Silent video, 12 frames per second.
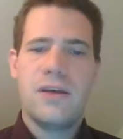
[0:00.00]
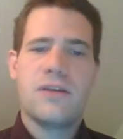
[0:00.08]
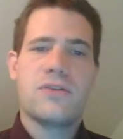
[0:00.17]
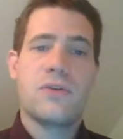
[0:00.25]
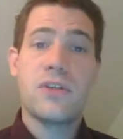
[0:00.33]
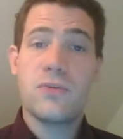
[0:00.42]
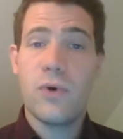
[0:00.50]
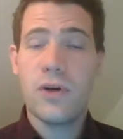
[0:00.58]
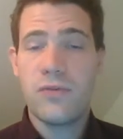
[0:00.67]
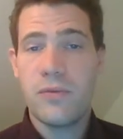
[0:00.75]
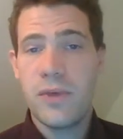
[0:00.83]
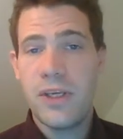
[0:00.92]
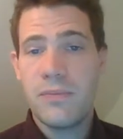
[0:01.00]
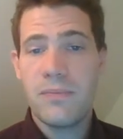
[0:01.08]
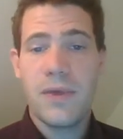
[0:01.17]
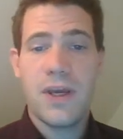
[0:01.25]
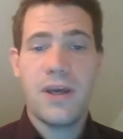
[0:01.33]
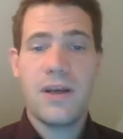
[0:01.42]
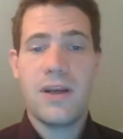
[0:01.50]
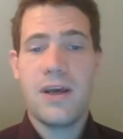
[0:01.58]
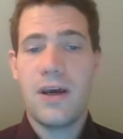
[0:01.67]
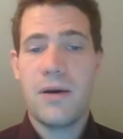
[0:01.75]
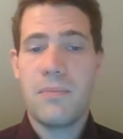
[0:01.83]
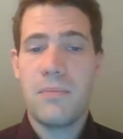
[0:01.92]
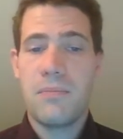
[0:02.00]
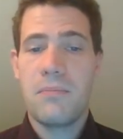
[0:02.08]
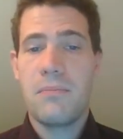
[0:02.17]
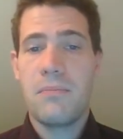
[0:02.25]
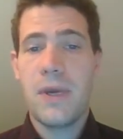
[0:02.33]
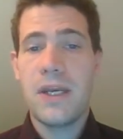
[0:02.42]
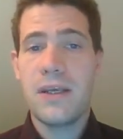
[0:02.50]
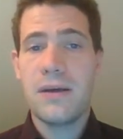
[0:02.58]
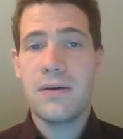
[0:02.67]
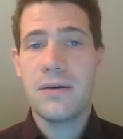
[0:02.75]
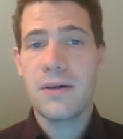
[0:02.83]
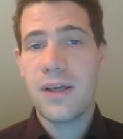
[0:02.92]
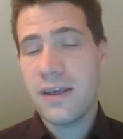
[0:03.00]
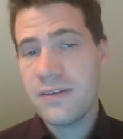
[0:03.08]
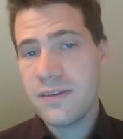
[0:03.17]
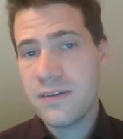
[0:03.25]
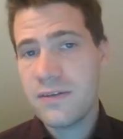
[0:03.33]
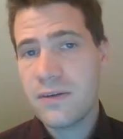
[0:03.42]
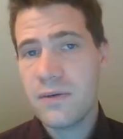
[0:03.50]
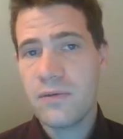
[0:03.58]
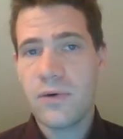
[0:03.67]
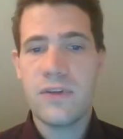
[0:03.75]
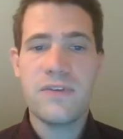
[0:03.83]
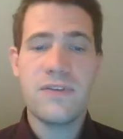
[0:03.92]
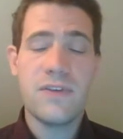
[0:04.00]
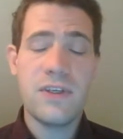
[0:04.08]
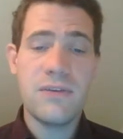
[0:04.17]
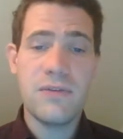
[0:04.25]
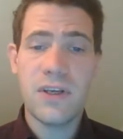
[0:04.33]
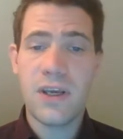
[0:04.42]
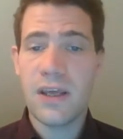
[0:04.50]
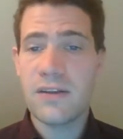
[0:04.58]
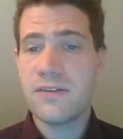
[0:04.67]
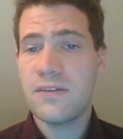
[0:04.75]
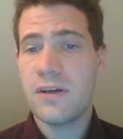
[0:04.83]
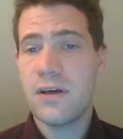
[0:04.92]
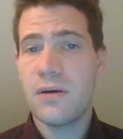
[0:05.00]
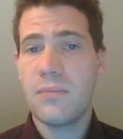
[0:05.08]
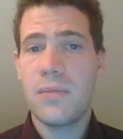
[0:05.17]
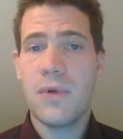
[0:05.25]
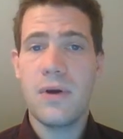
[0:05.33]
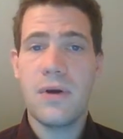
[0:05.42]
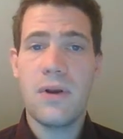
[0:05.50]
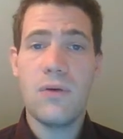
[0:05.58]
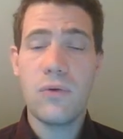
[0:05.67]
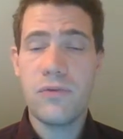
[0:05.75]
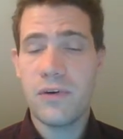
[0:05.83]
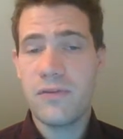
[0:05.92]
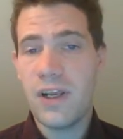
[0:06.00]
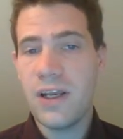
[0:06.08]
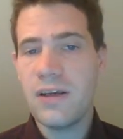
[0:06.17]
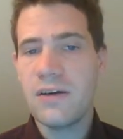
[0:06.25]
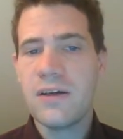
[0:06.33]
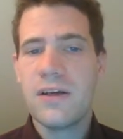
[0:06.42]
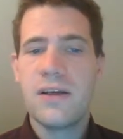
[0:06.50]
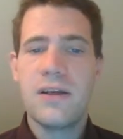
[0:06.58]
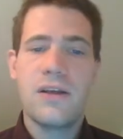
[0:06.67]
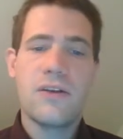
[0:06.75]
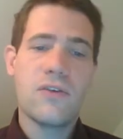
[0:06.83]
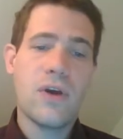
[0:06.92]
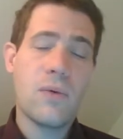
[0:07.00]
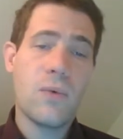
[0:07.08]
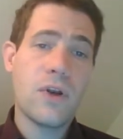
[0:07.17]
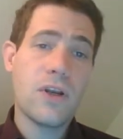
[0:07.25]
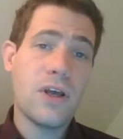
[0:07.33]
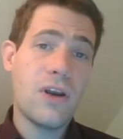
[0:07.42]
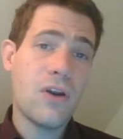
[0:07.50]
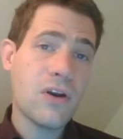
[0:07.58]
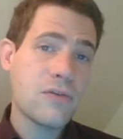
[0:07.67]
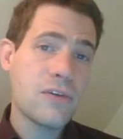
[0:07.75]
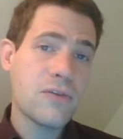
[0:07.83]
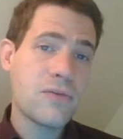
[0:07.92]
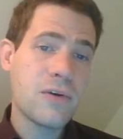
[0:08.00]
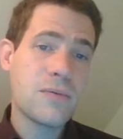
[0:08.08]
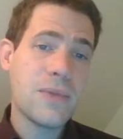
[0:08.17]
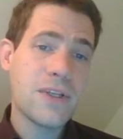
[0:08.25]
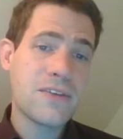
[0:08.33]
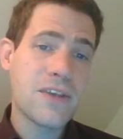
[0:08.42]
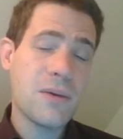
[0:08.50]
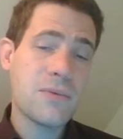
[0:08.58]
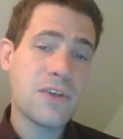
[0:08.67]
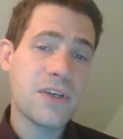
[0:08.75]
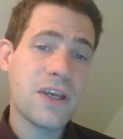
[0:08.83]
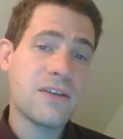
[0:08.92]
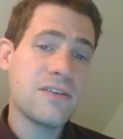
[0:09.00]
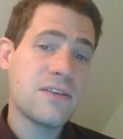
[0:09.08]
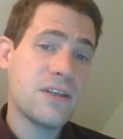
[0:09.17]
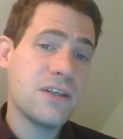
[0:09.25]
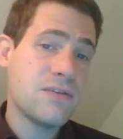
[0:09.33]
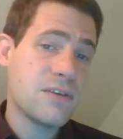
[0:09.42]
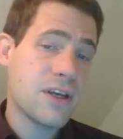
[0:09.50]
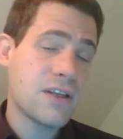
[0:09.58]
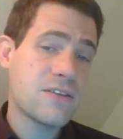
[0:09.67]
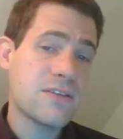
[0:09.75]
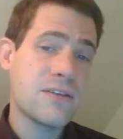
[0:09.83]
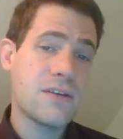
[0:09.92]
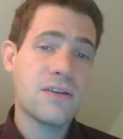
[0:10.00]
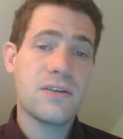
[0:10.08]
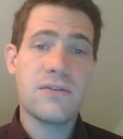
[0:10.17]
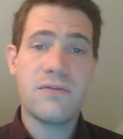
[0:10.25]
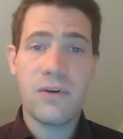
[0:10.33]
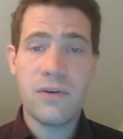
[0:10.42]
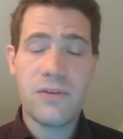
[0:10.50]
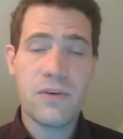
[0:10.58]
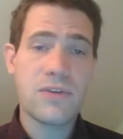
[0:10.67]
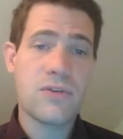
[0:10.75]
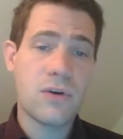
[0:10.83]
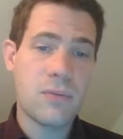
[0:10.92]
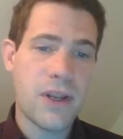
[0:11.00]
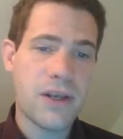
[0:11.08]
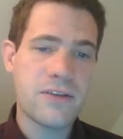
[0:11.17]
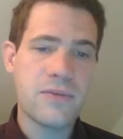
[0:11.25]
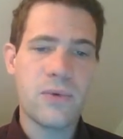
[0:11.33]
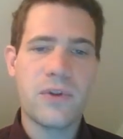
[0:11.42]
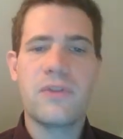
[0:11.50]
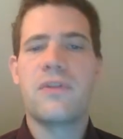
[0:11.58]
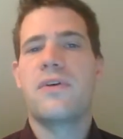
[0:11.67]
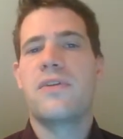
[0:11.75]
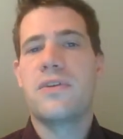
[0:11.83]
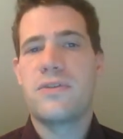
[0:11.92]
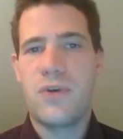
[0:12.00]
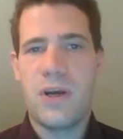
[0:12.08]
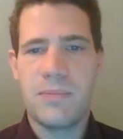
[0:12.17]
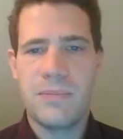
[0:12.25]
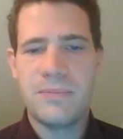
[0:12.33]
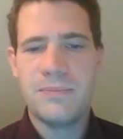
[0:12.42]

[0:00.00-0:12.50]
So this worked for me in many cases, for instance, even against Luke von Wely. So I won a lot of different blitz games even against very, very strong players with this trap.